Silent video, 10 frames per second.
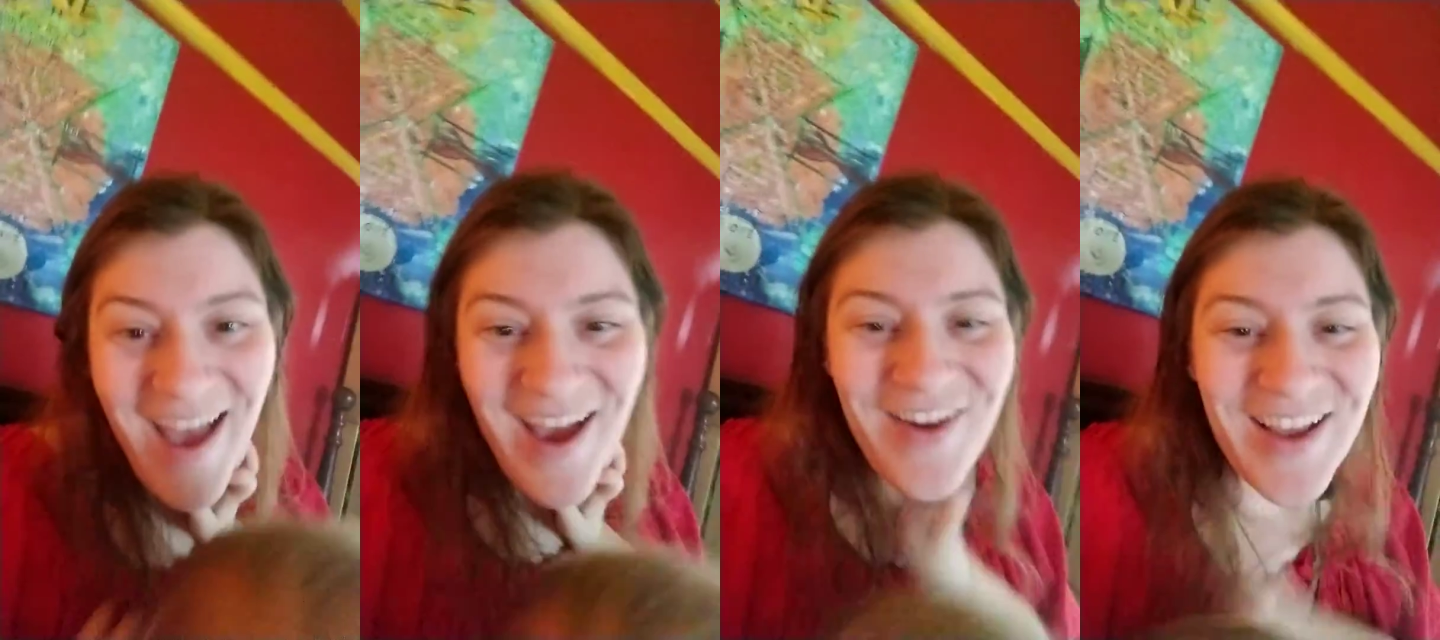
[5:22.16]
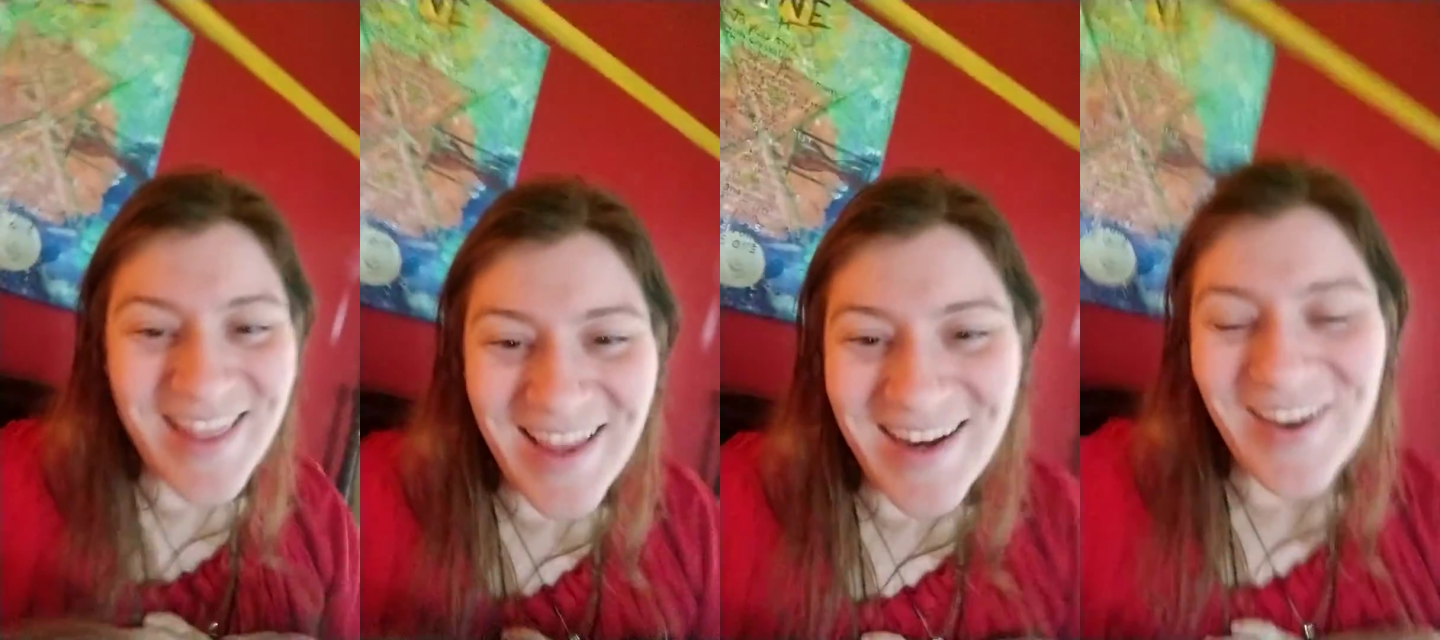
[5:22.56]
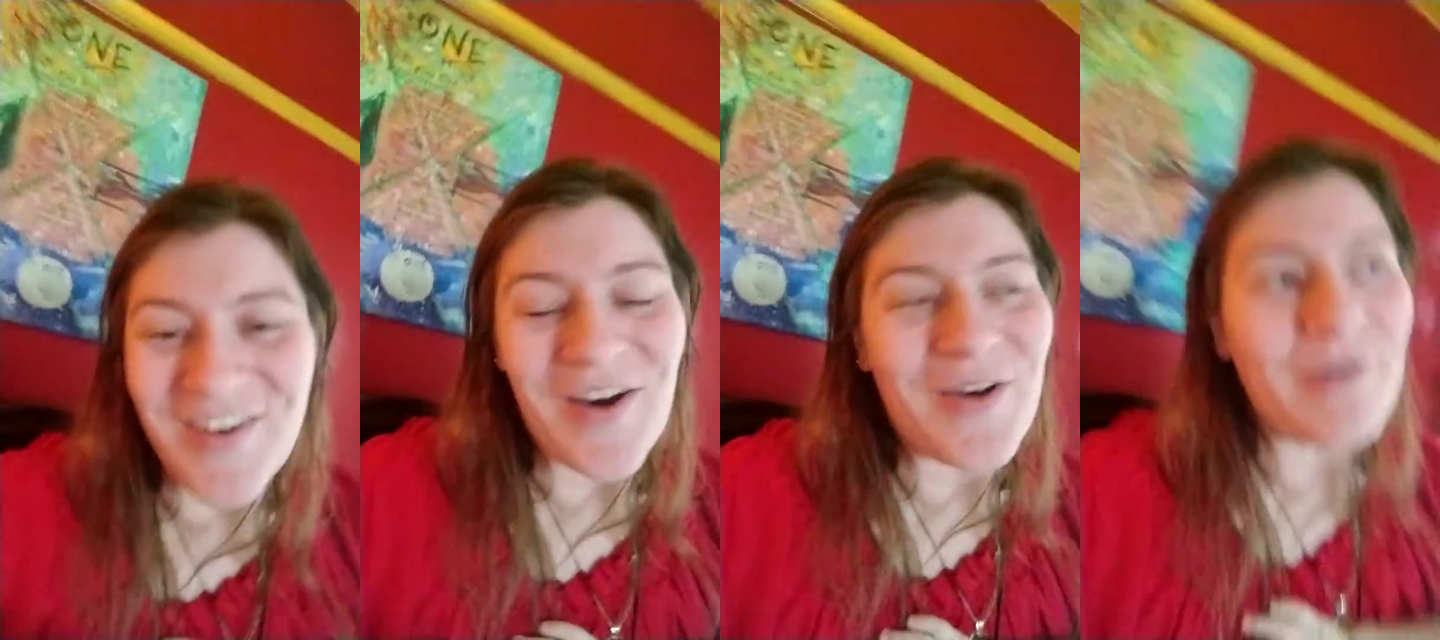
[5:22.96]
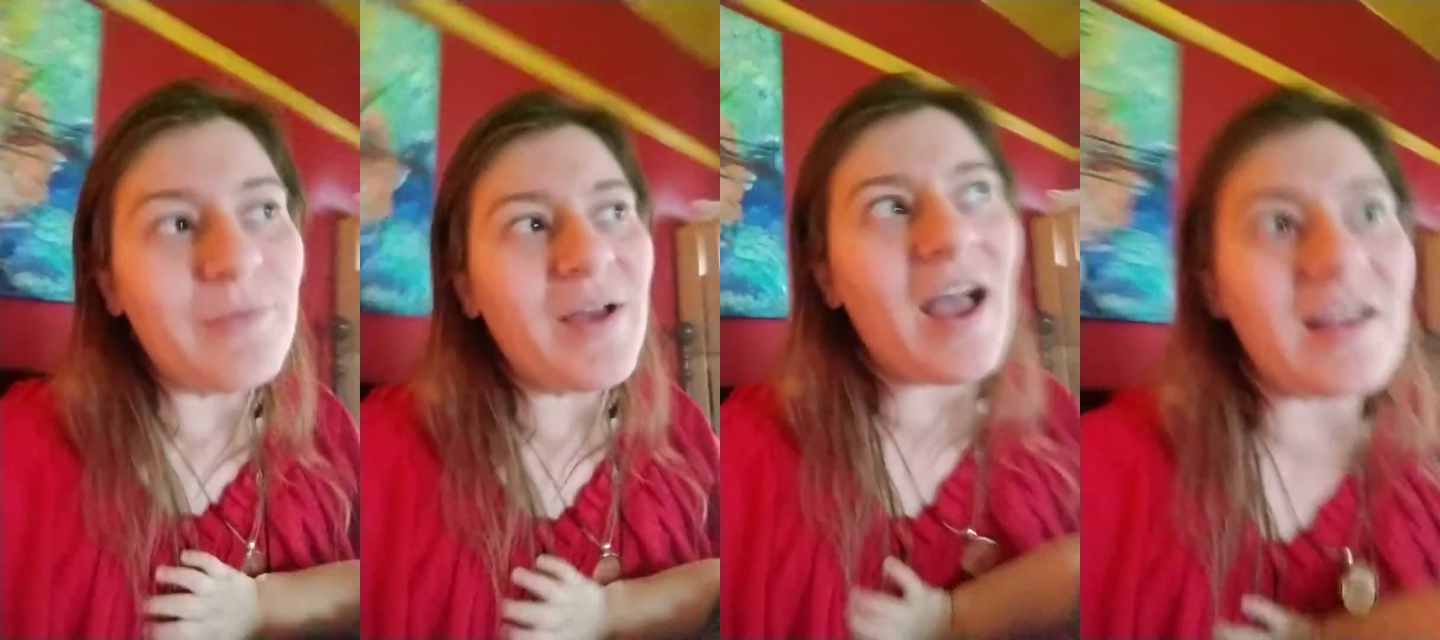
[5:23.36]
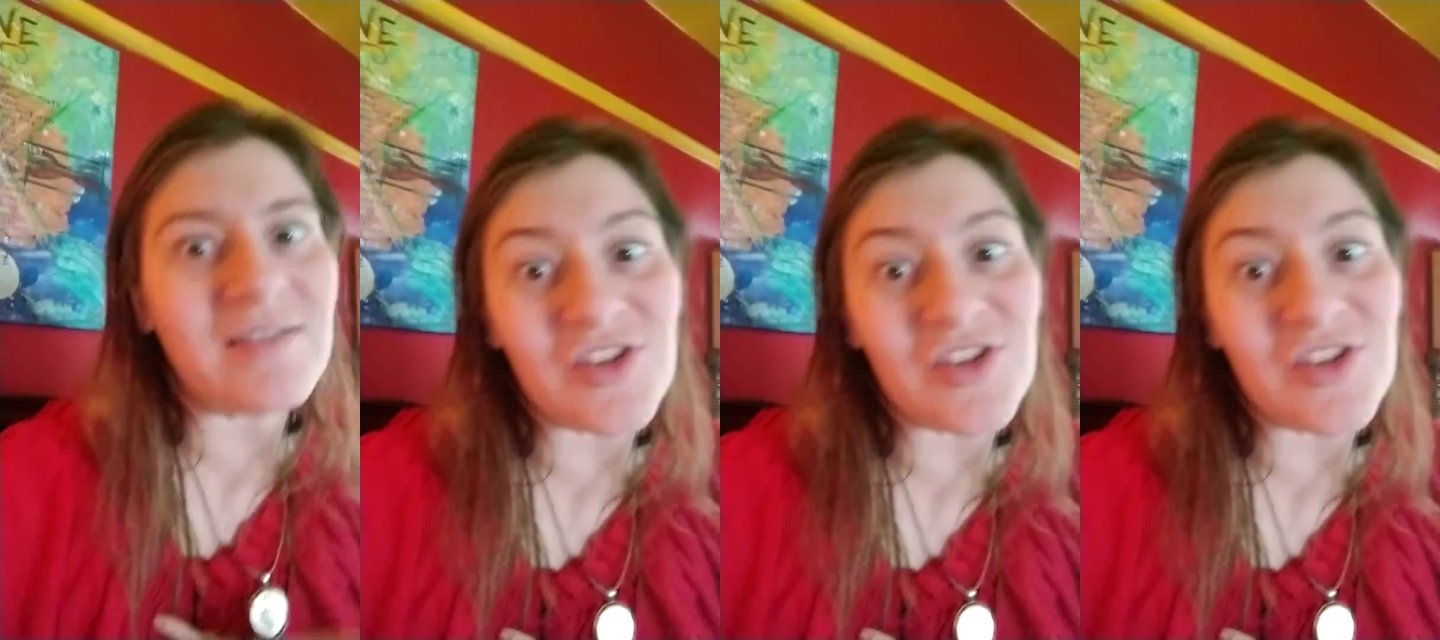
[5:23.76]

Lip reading: I would then go home and